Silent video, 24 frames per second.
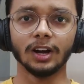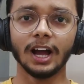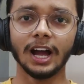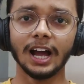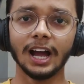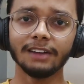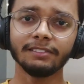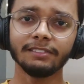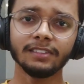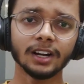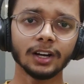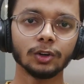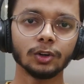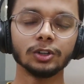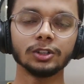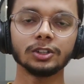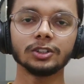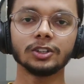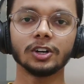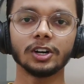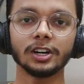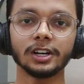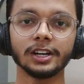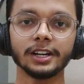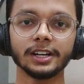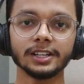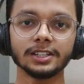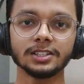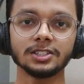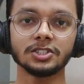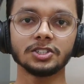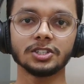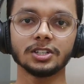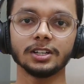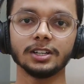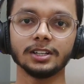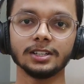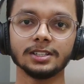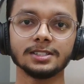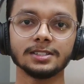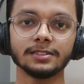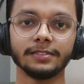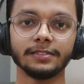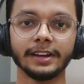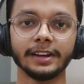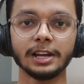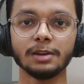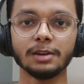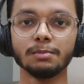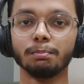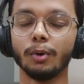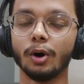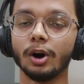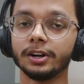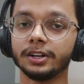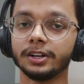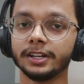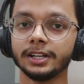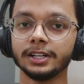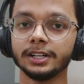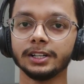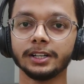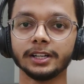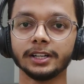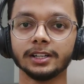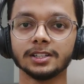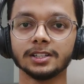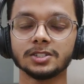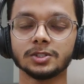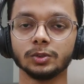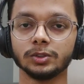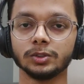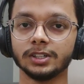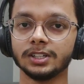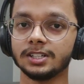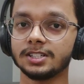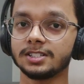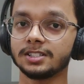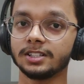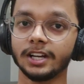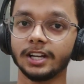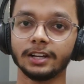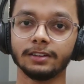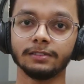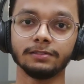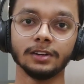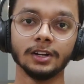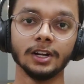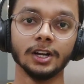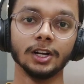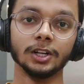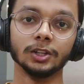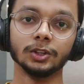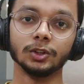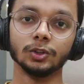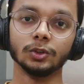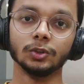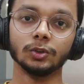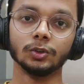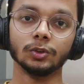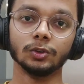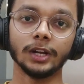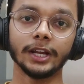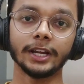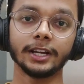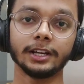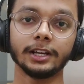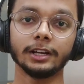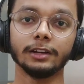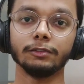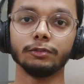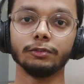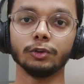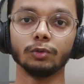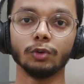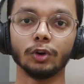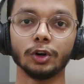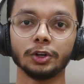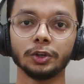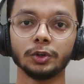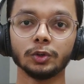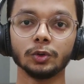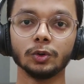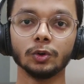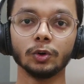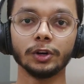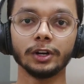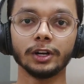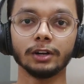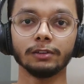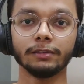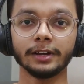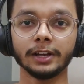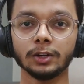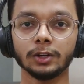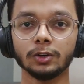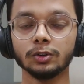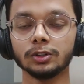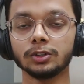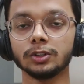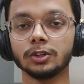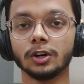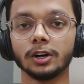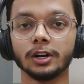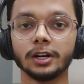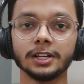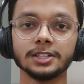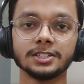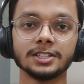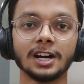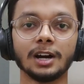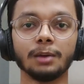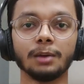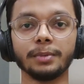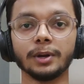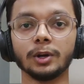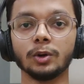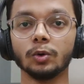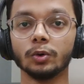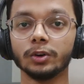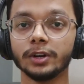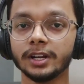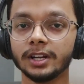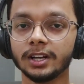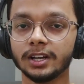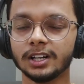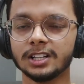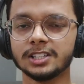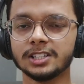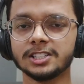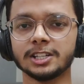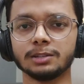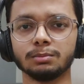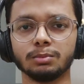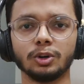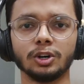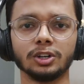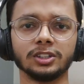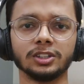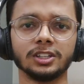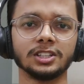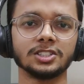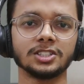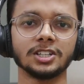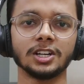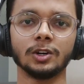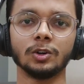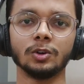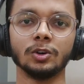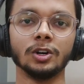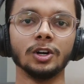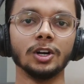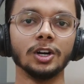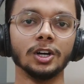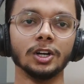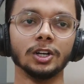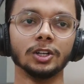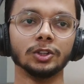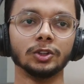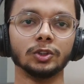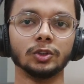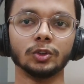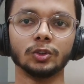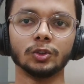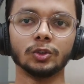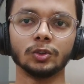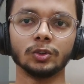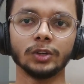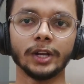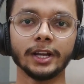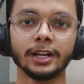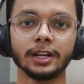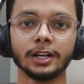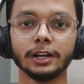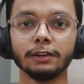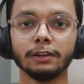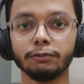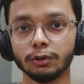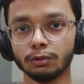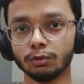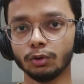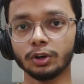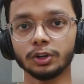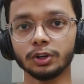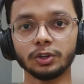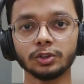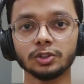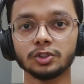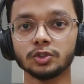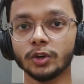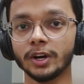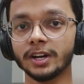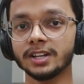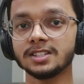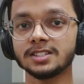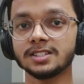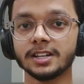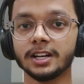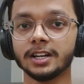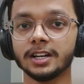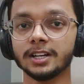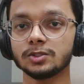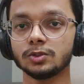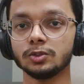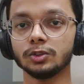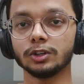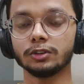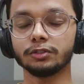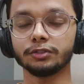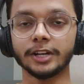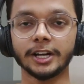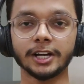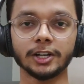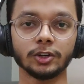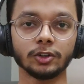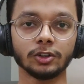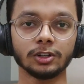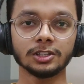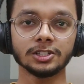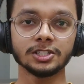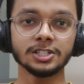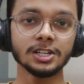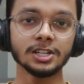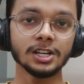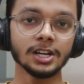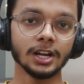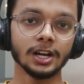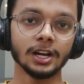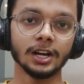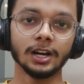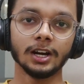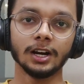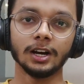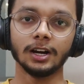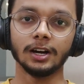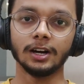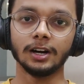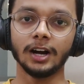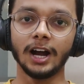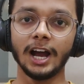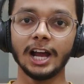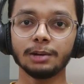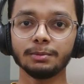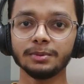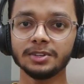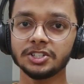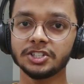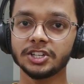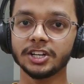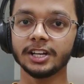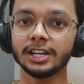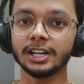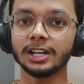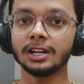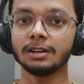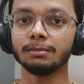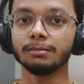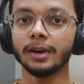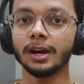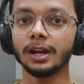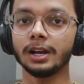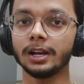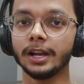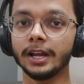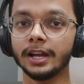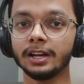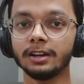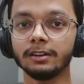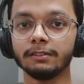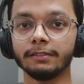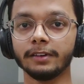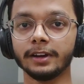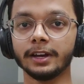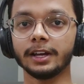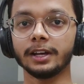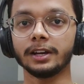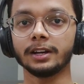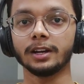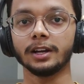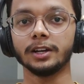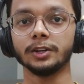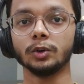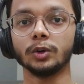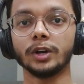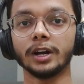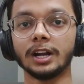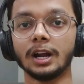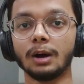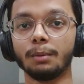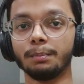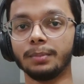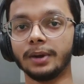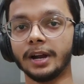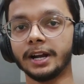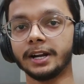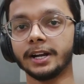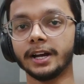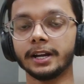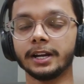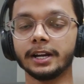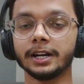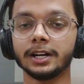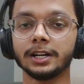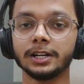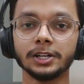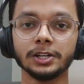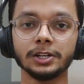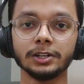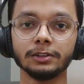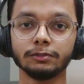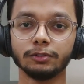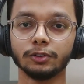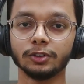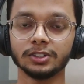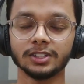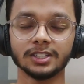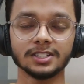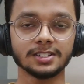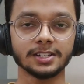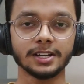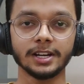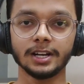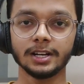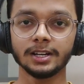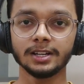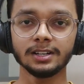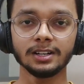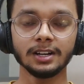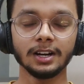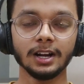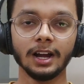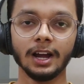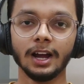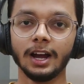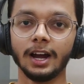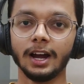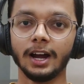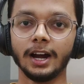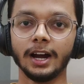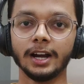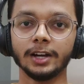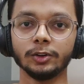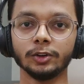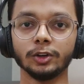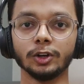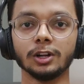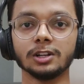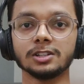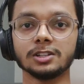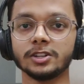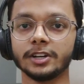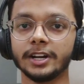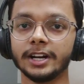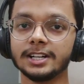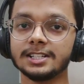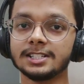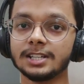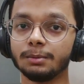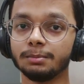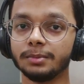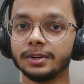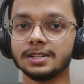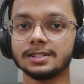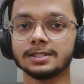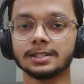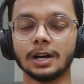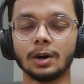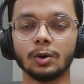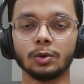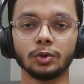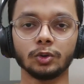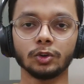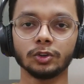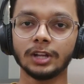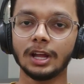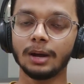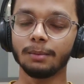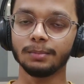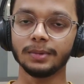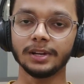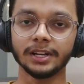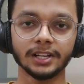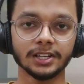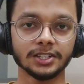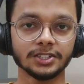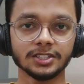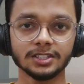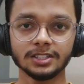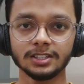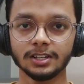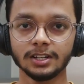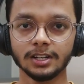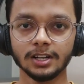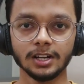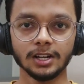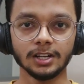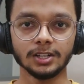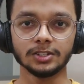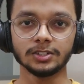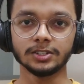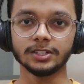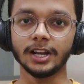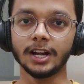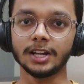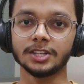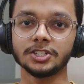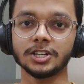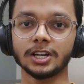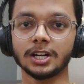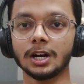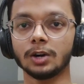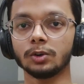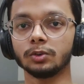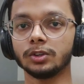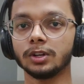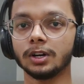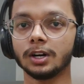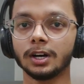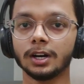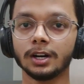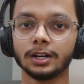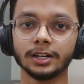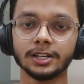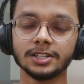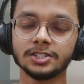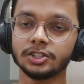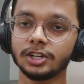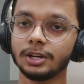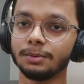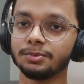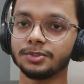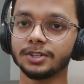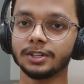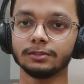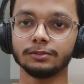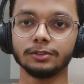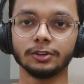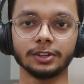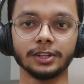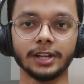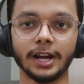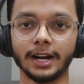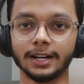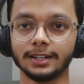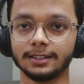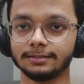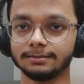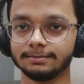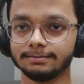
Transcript: Having a good college is very important in a student's life. So like, if you want to go in a very good college, jahan pe coding culture bahut acha ho. So like, if you want to join Scalar School of Technology, I'll be sharing my link where you can apply directly for the Scalar, and you'll also get some discount on the application. So yeah, check out the description for that.